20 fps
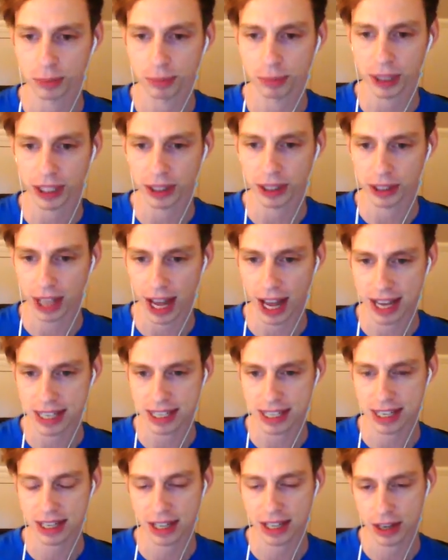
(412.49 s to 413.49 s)
but the
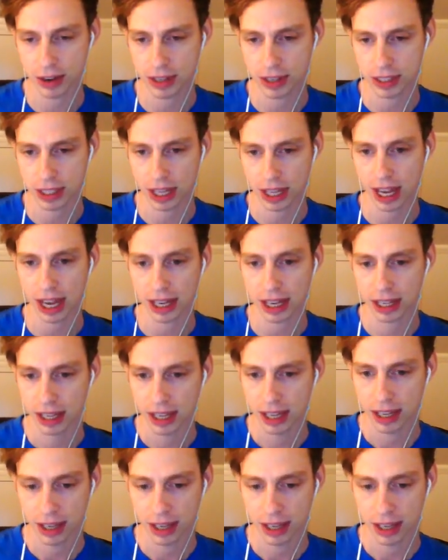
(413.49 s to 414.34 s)
idea there is that